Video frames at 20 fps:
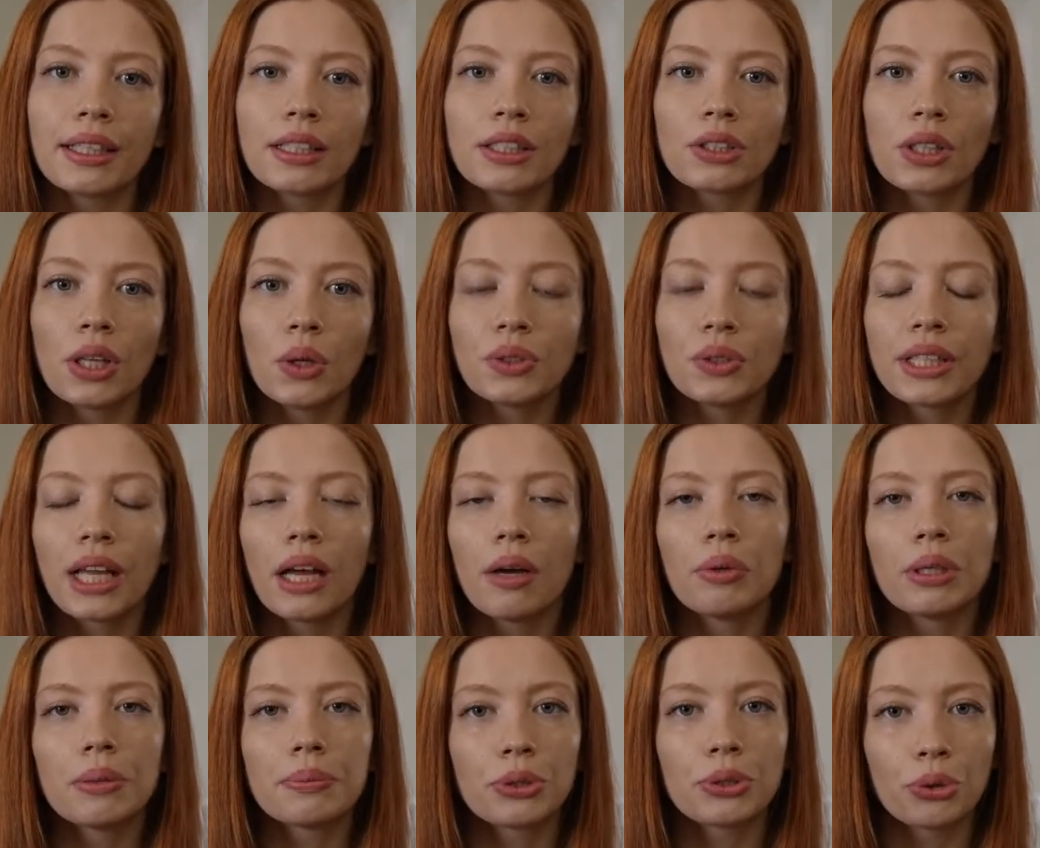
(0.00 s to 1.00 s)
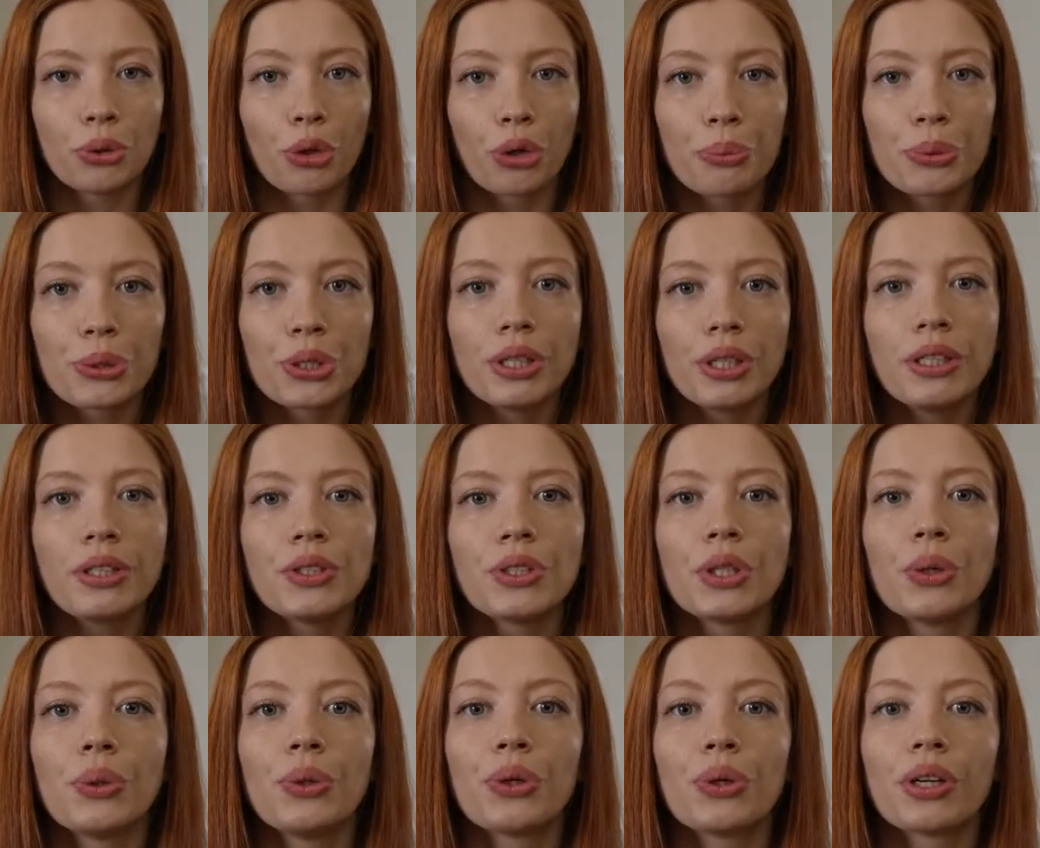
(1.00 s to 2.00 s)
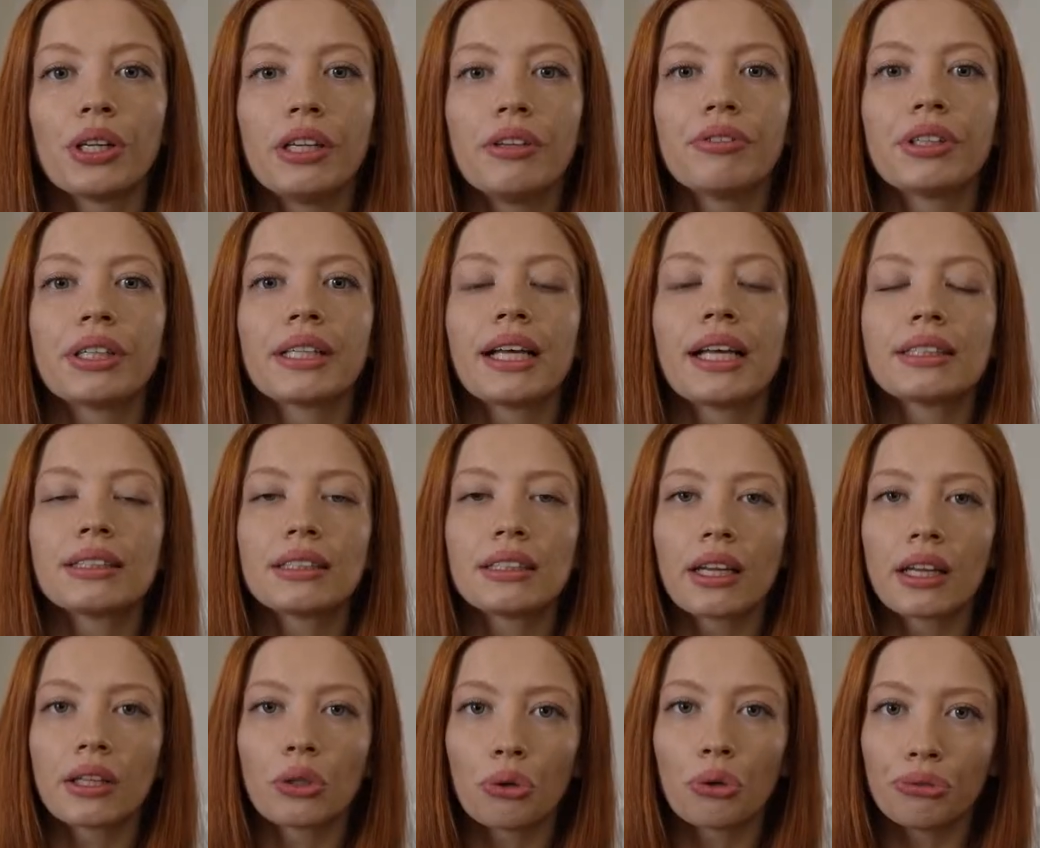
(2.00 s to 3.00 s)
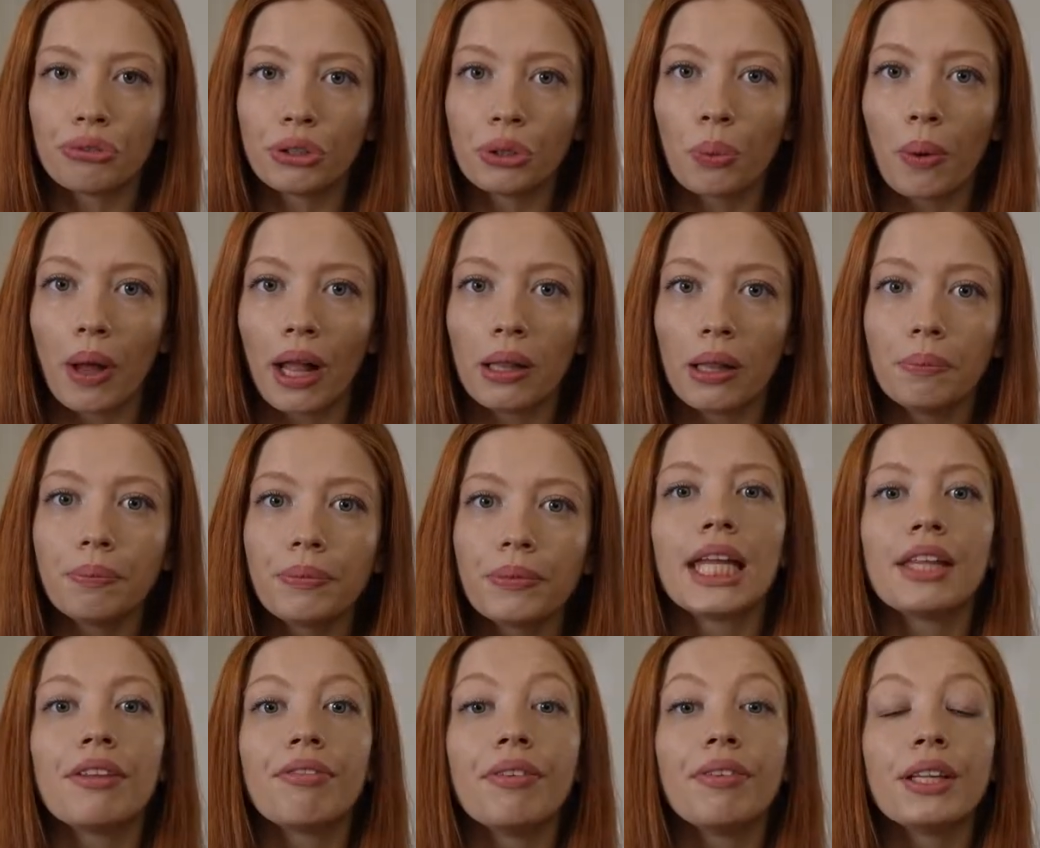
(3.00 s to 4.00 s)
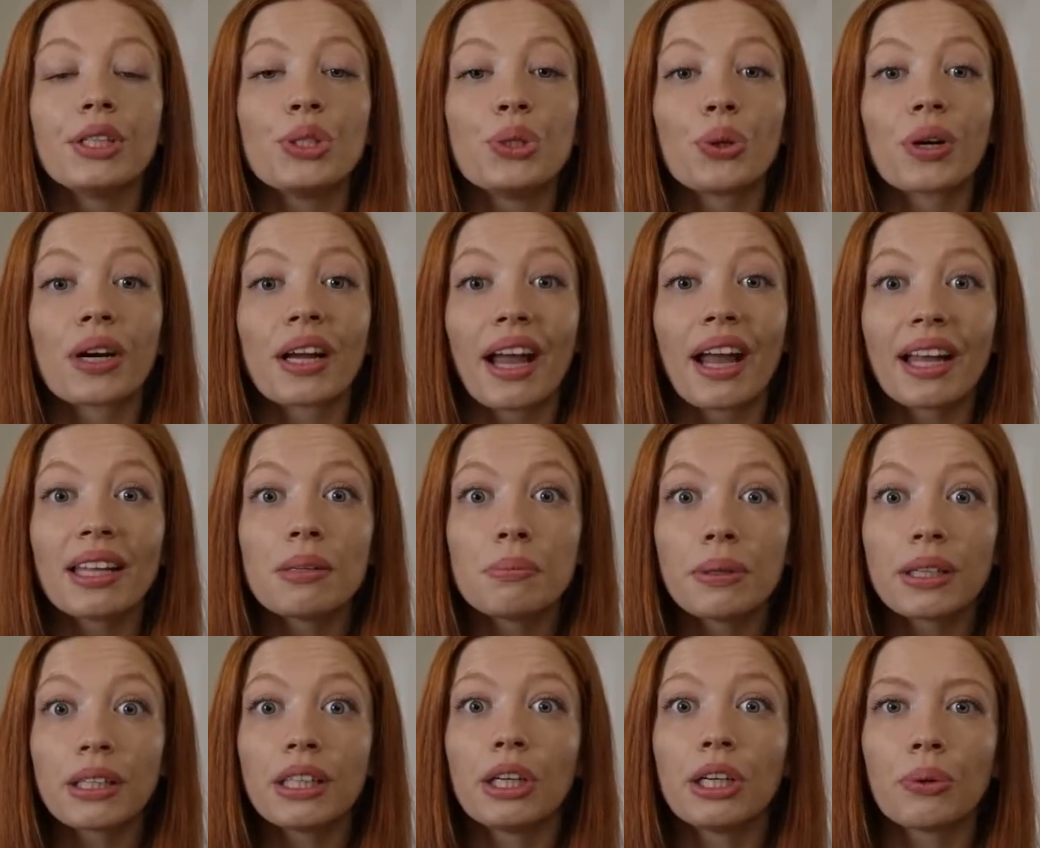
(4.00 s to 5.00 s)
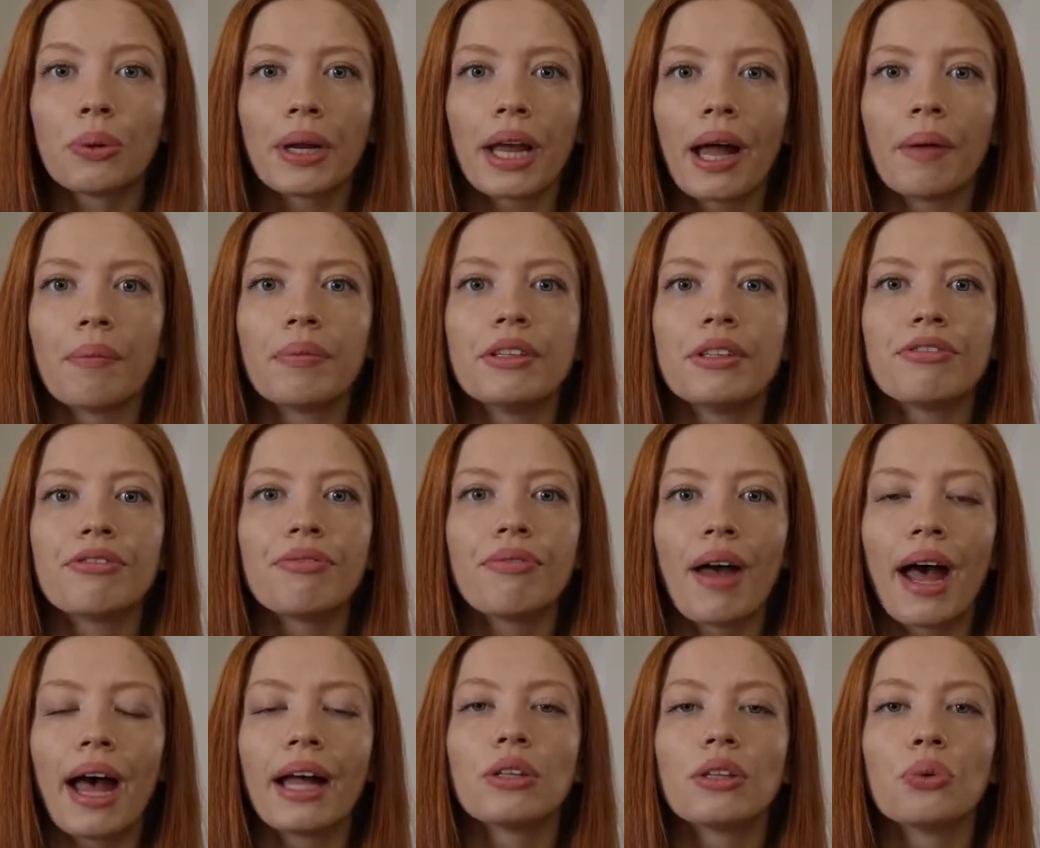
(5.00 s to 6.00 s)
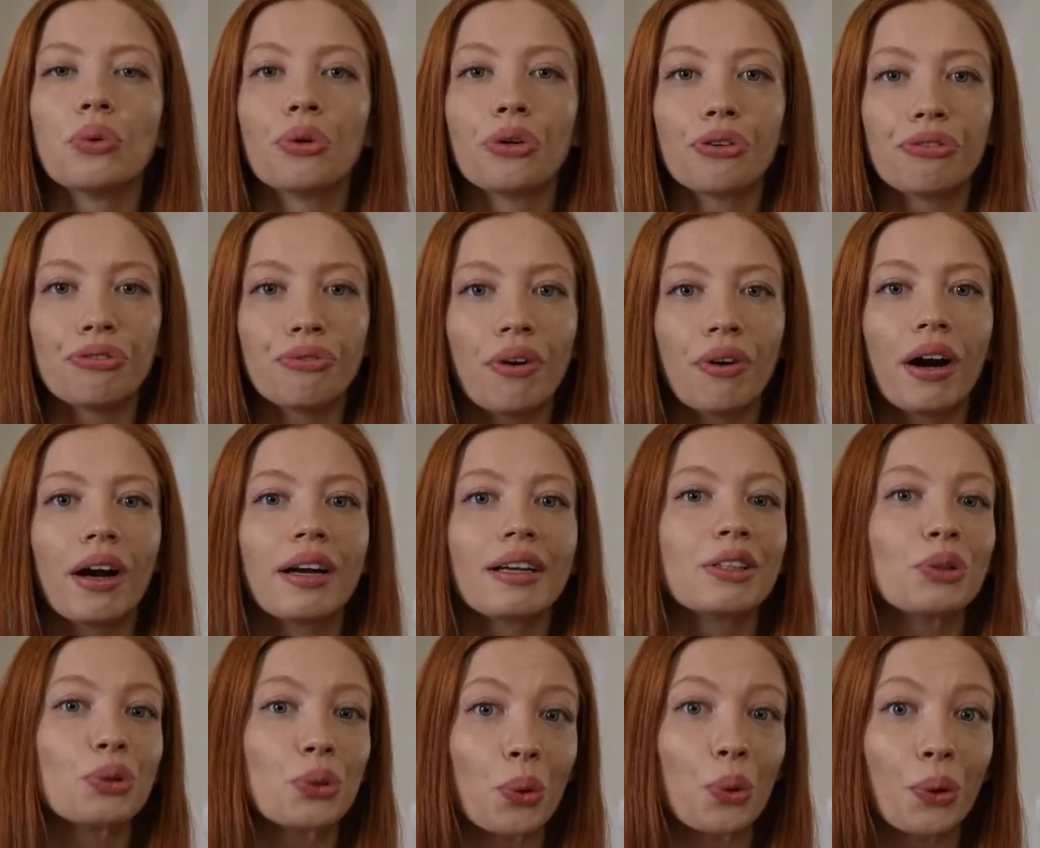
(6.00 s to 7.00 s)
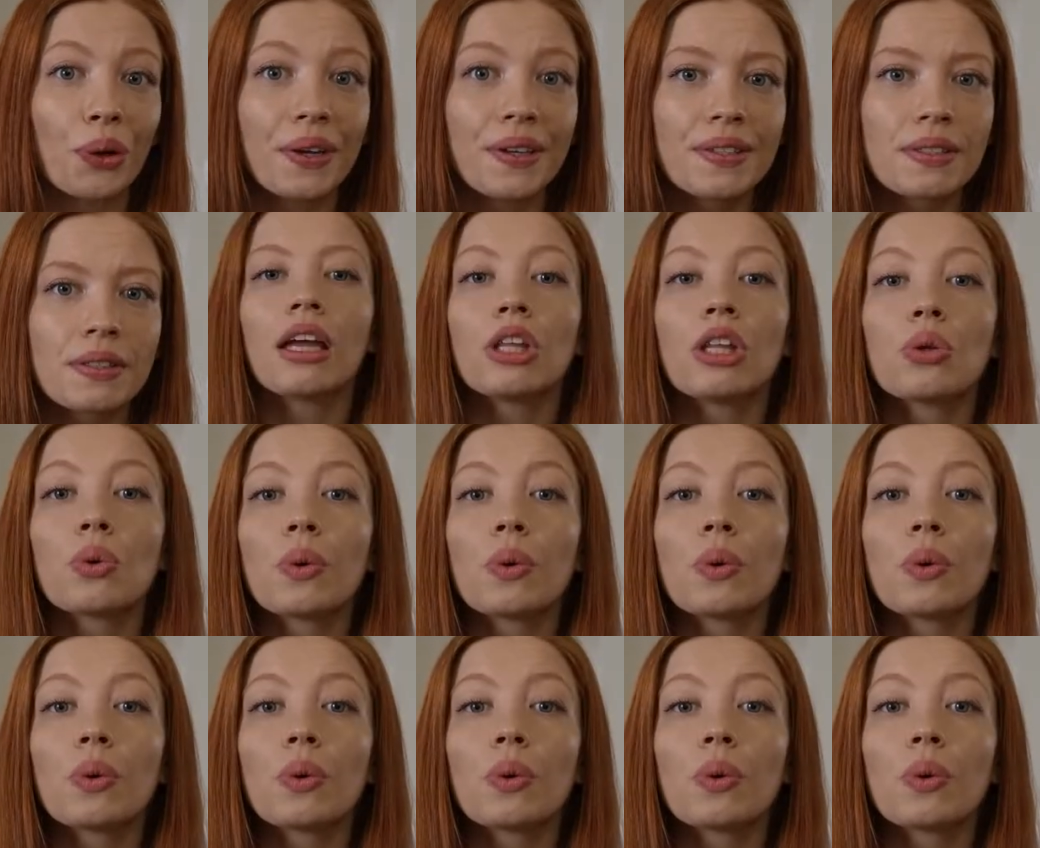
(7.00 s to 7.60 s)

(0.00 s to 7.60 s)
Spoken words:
It slows down absorption so your liver doesn't get overwhelmed. It feeds your gut bacteria, the fat or fart choice. It